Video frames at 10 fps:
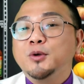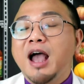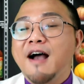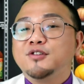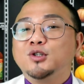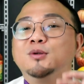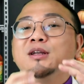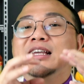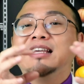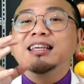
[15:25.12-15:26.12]
you have to
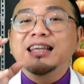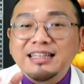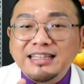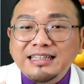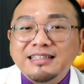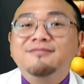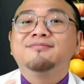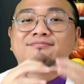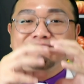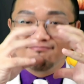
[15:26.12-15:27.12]
eat
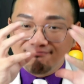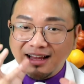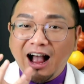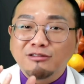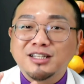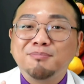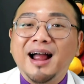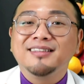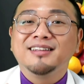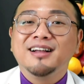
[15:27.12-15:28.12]
the outer
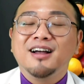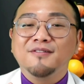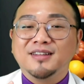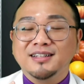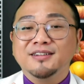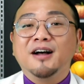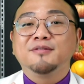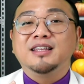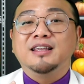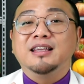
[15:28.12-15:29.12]
part of the
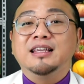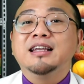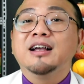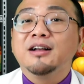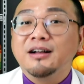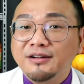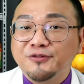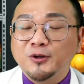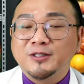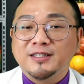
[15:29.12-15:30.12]

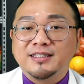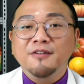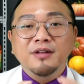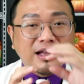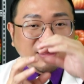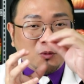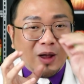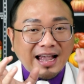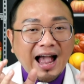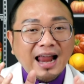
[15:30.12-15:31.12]
fruit itself, the
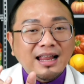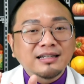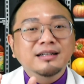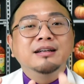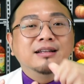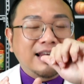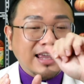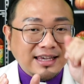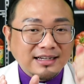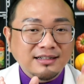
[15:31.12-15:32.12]
white color
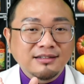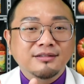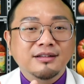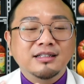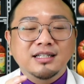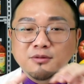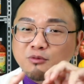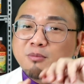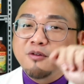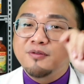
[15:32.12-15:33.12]
layer. Just
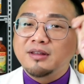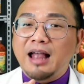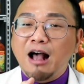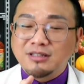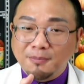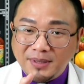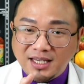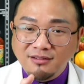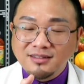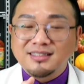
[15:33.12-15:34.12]
remove the outer
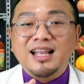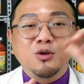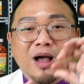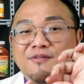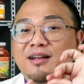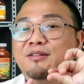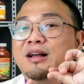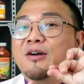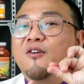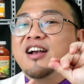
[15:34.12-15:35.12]
peel, then you have a
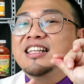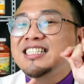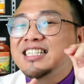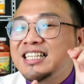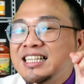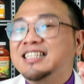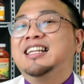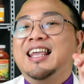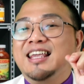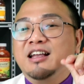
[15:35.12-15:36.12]
very thin
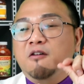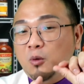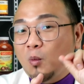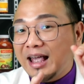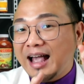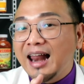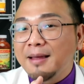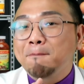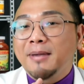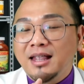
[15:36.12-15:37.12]
layer of the white color
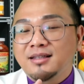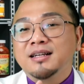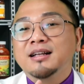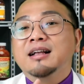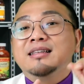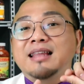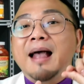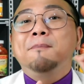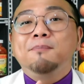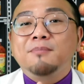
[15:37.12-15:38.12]
pit.
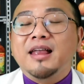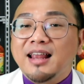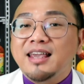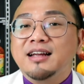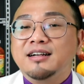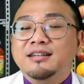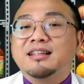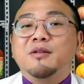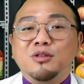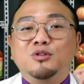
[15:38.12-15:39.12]
That layer
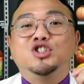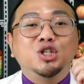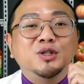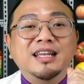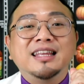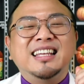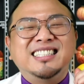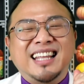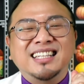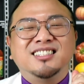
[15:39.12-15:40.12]
that you chill
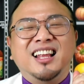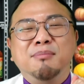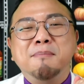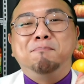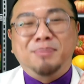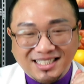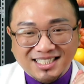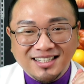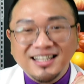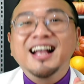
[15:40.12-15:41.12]
it tastes a little bit
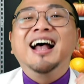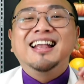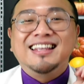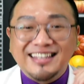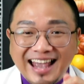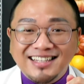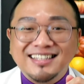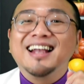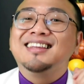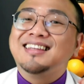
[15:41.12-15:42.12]
bitter. Yes,
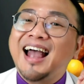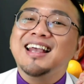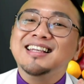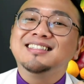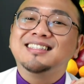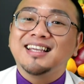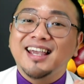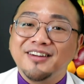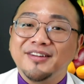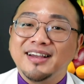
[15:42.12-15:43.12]
that is the
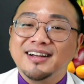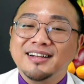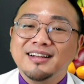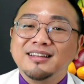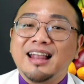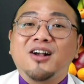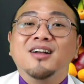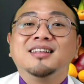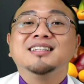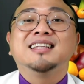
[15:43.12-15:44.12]
area that
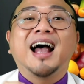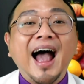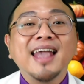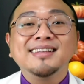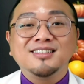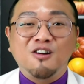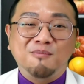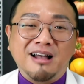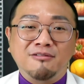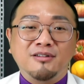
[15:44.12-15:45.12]
contains the highest
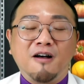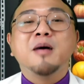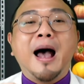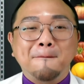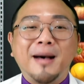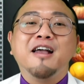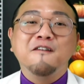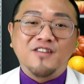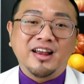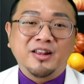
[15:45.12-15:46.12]
amount of
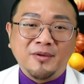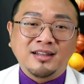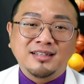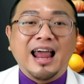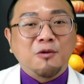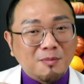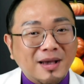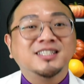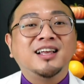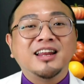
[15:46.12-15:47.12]
bioflavonoids. Like we
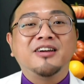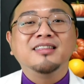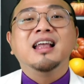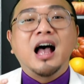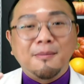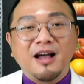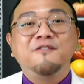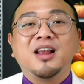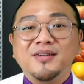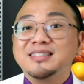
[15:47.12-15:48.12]
mentioned earlier on,
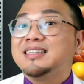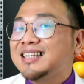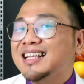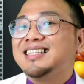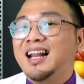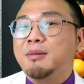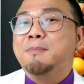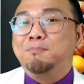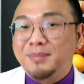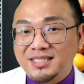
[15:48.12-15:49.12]
bioflavonoids taste a little
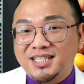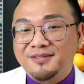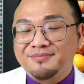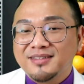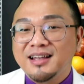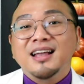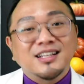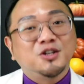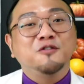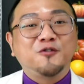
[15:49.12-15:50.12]
bit bitter.
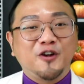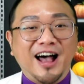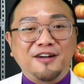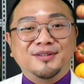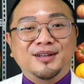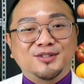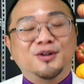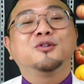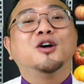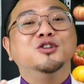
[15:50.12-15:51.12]
It's good for your health, so
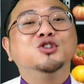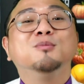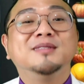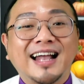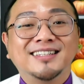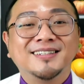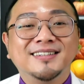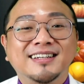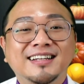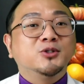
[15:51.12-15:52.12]
consume that.
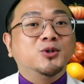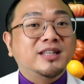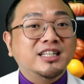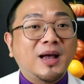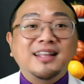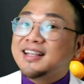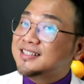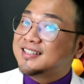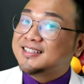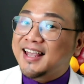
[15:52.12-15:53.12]
So that's why there's a
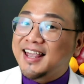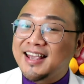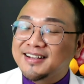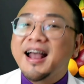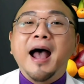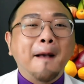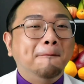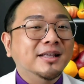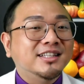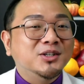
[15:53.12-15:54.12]
saying,
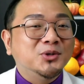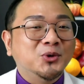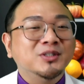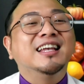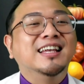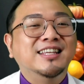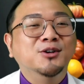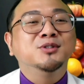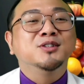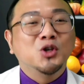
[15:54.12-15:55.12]
bitter roots
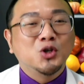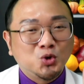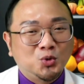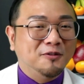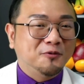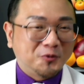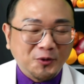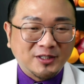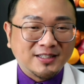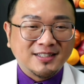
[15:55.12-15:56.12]
use sweet
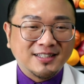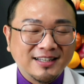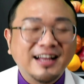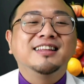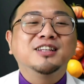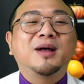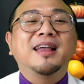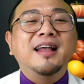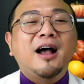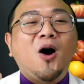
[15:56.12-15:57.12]
fruits. That's why
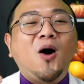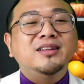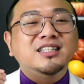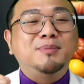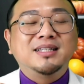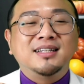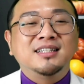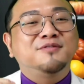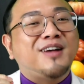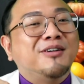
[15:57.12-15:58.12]
all this bitterness
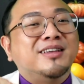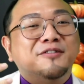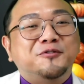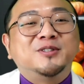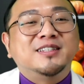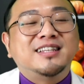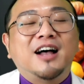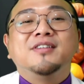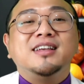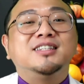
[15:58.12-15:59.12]
found in the fruits itself
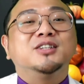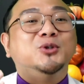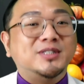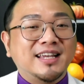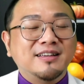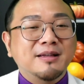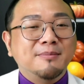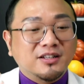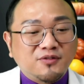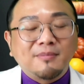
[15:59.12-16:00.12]
is a good thing,
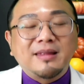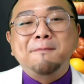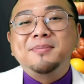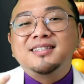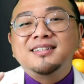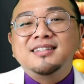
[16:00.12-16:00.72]
because from that bitterness